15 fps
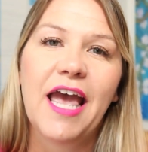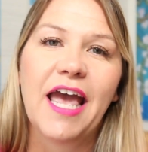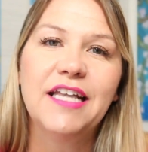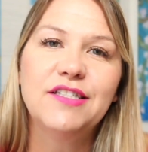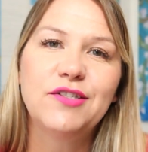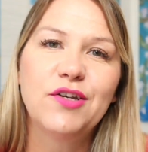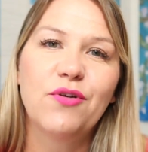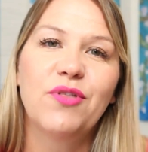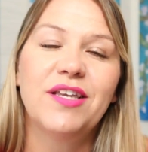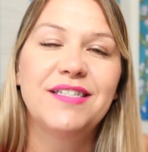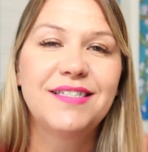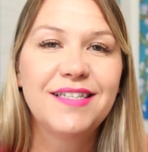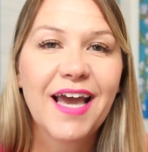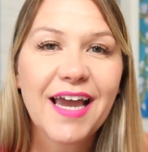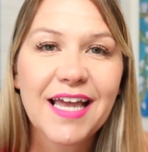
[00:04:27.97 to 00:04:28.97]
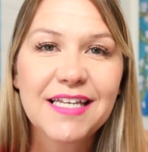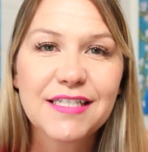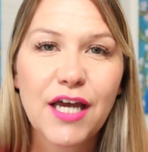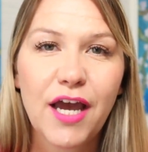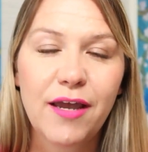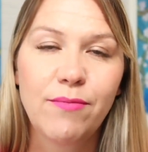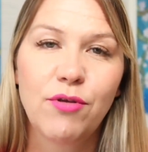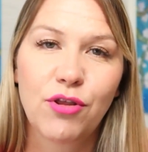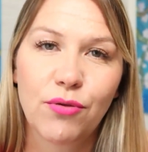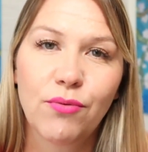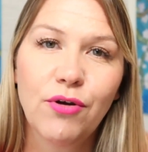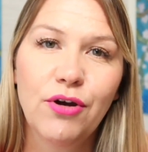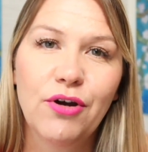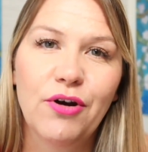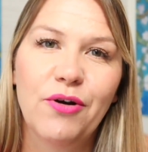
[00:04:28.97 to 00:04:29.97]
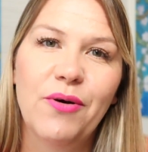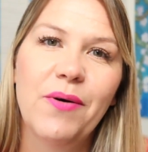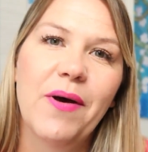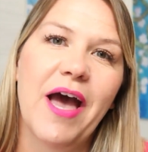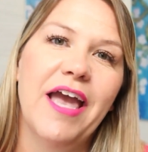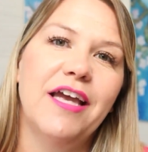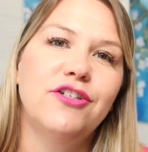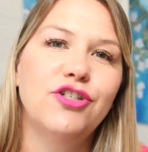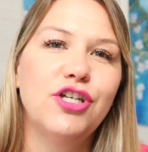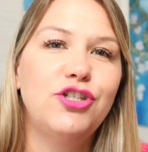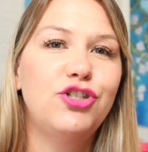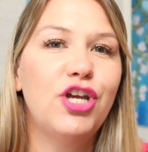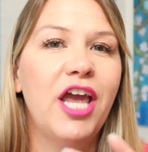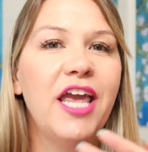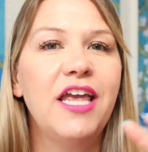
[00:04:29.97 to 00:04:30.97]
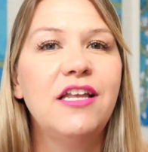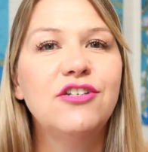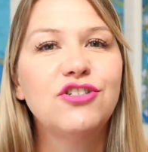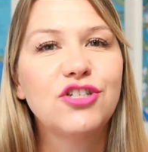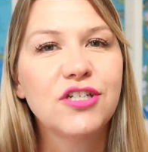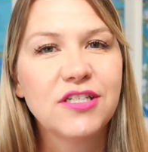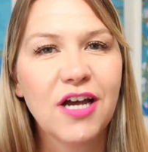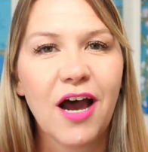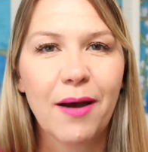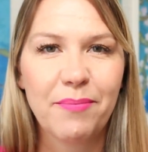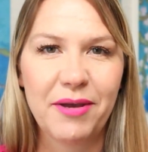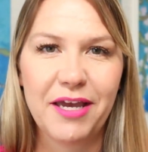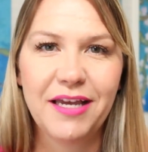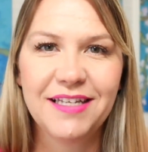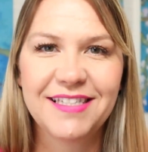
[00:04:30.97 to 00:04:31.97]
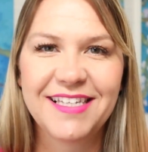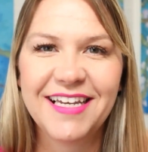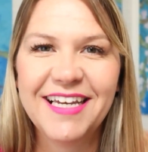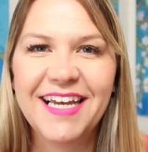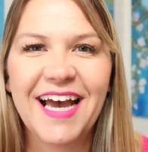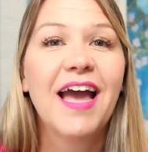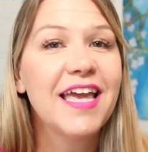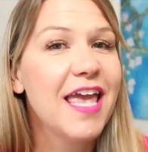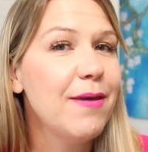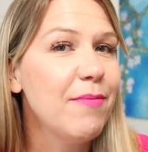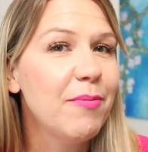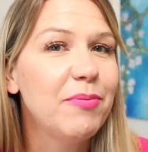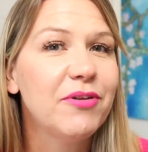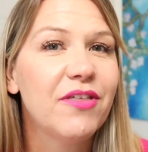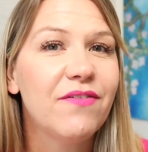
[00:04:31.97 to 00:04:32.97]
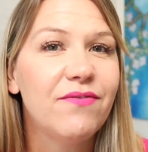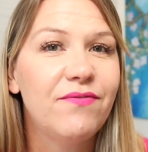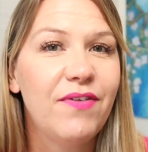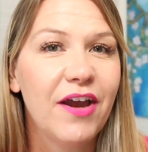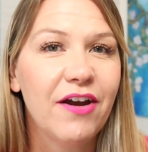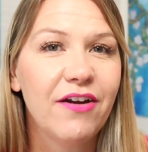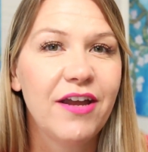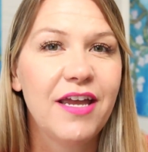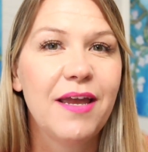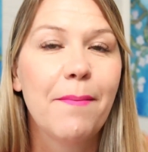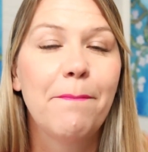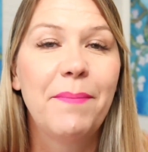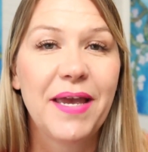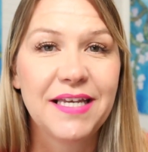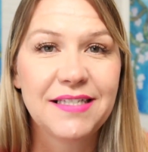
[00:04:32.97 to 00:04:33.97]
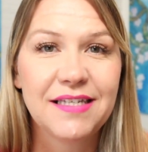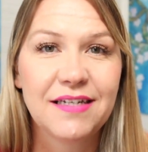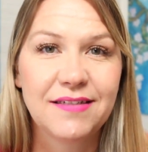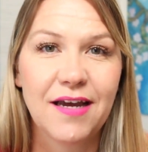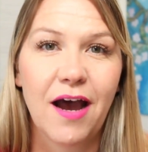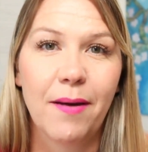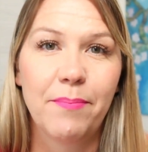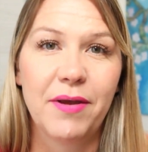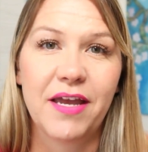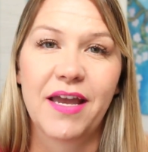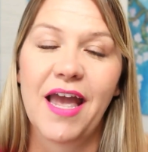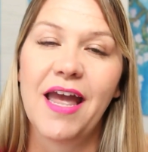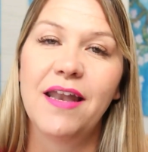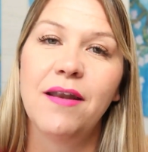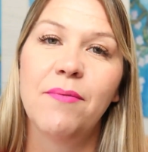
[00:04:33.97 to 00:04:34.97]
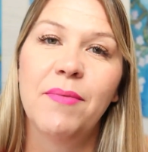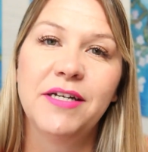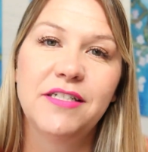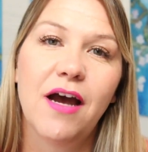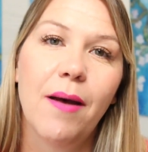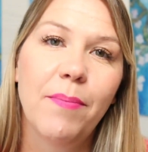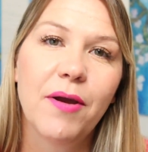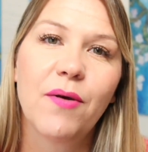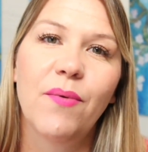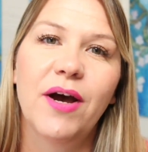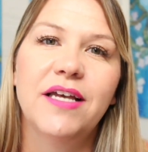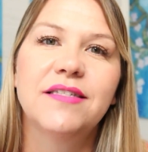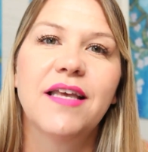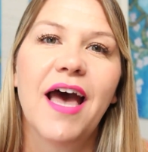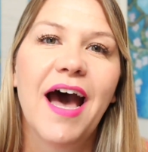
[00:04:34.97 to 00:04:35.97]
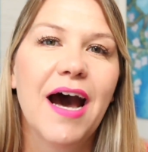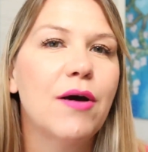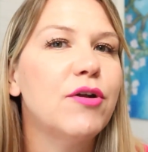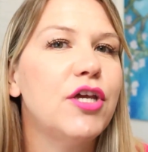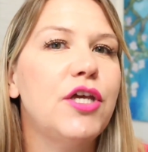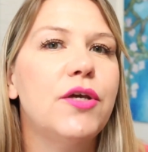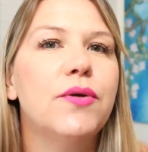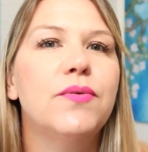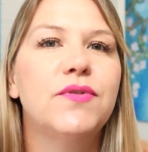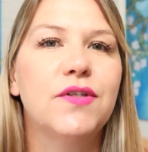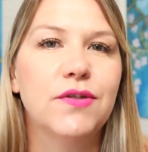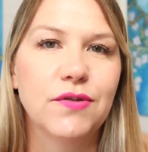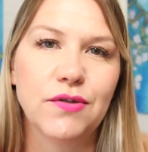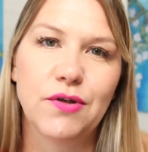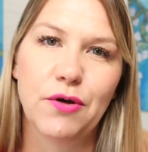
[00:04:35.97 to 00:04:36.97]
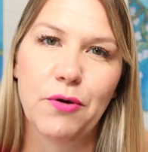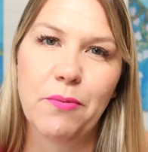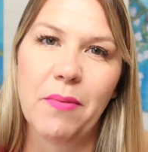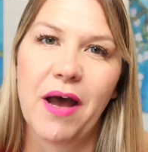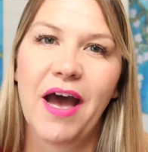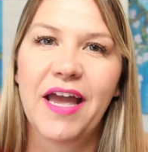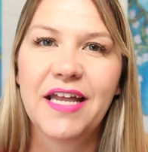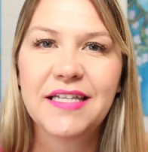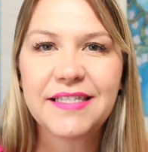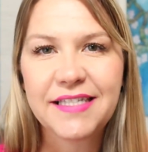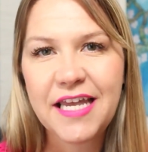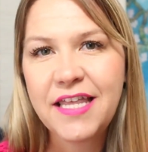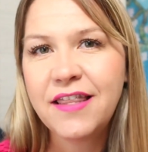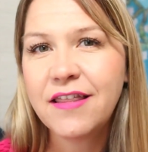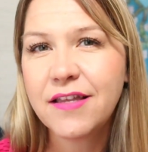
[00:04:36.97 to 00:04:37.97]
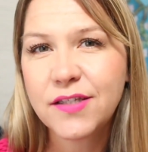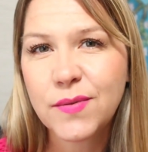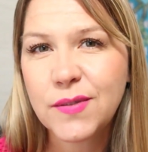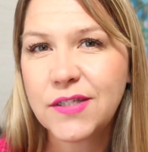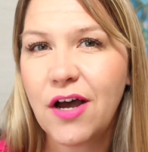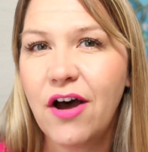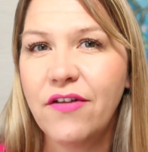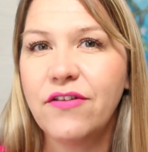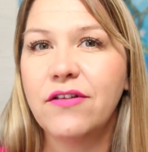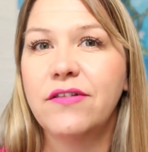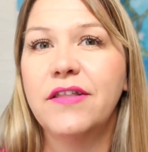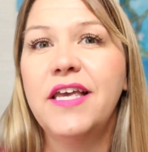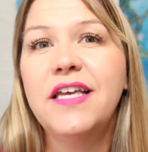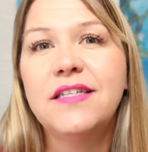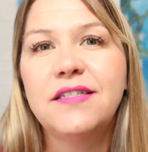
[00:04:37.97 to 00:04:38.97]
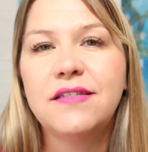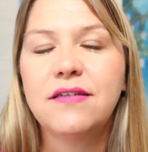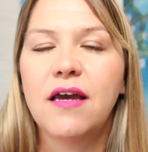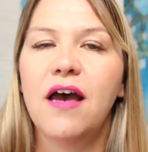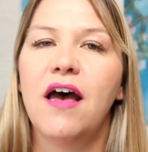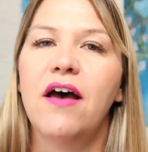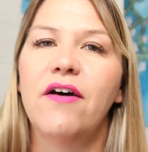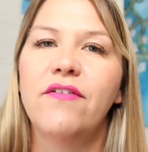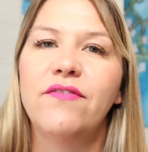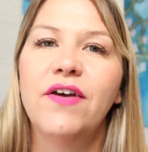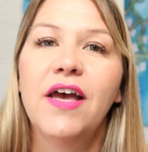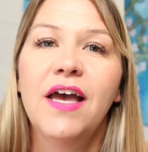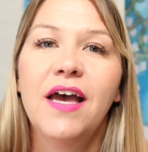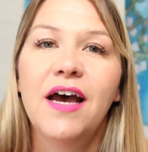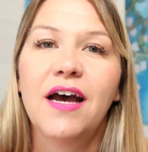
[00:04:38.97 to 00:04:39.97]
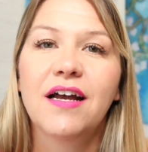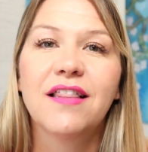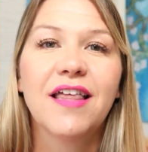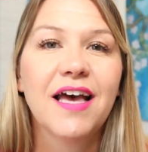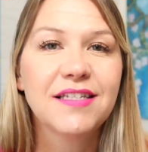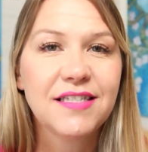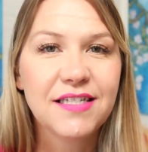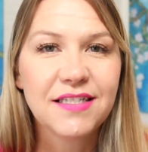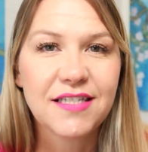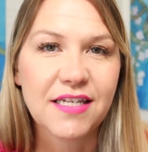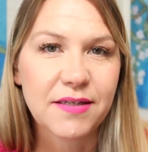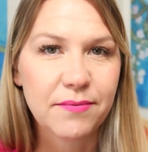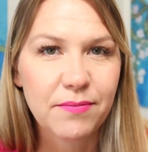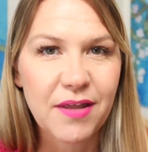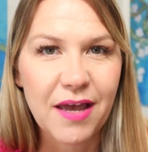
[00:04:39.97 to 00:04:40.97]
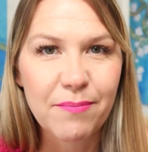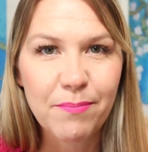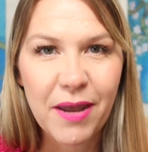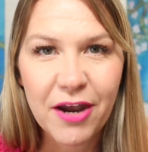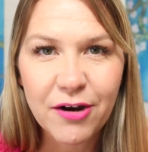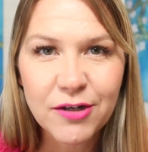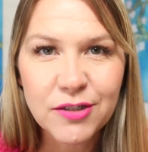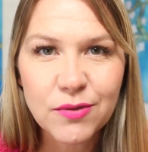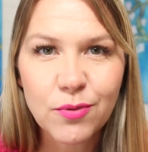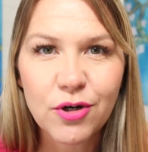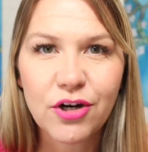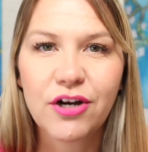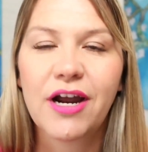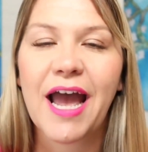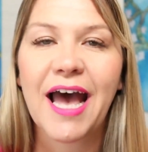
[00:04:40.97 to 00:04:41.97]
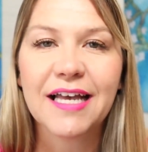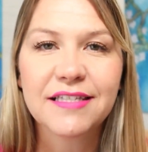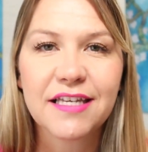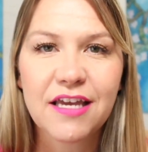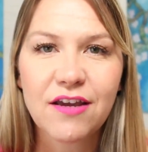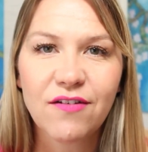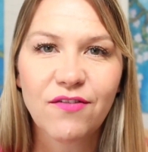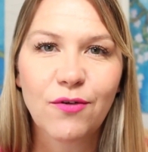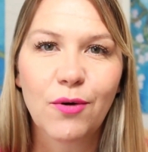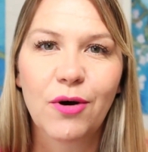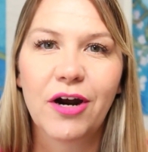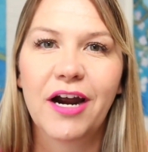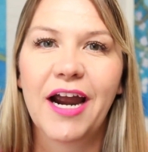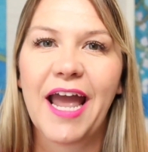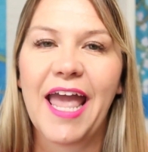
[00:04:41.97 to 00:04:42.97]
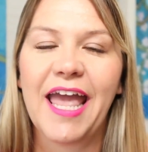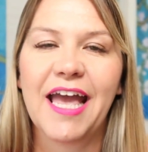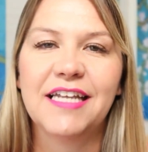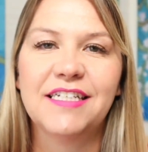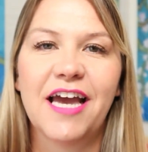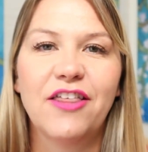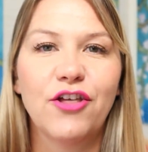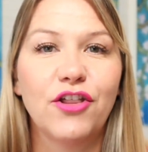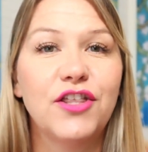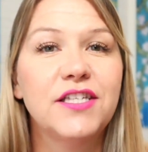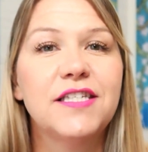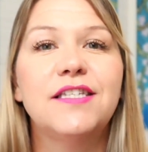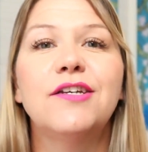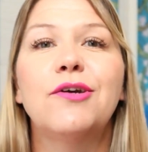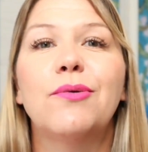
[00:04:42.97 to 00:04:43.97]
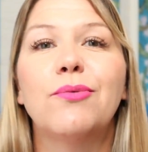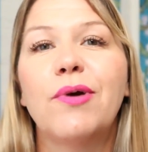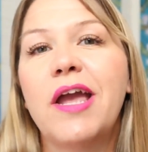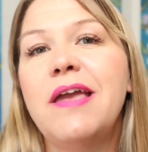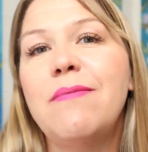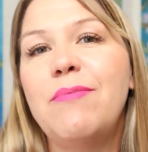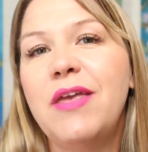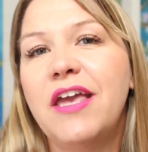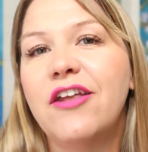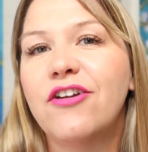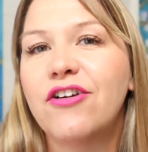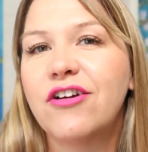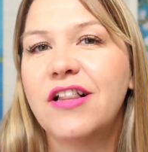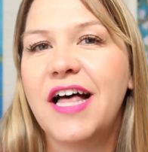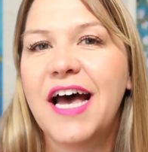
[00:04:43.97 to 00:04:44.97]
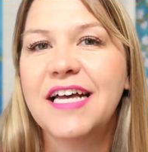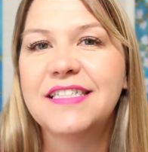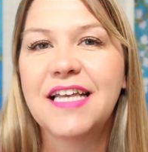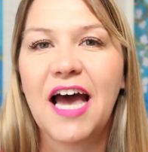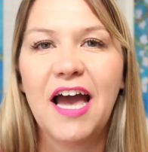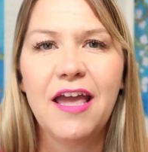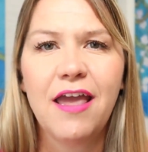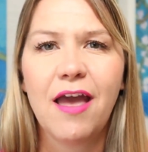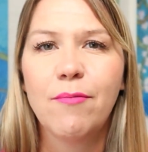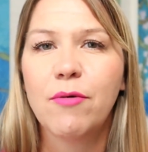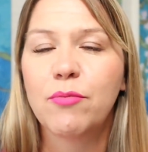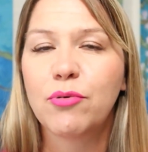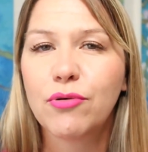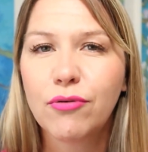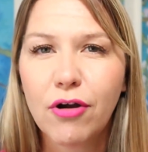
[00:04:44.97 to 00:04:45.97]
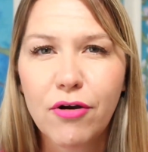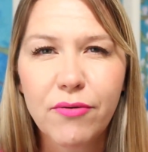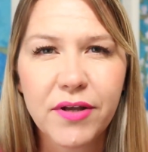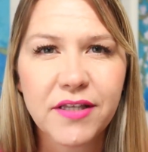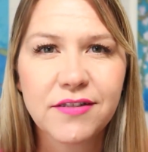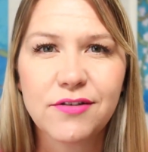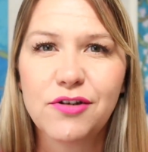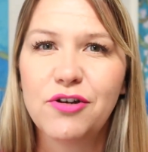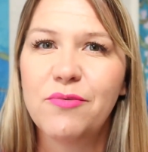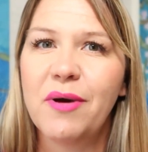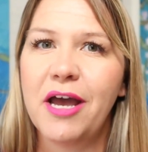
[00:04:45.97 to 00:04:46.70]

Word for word: And so the second time through, I actually changed topics. I came up with a very basic topic, and my topic was how to use Zoom. I had seen that this was on the list of classes that, that parents were asking for, and I thought this is a great beginner class. I am a pro with Zoom.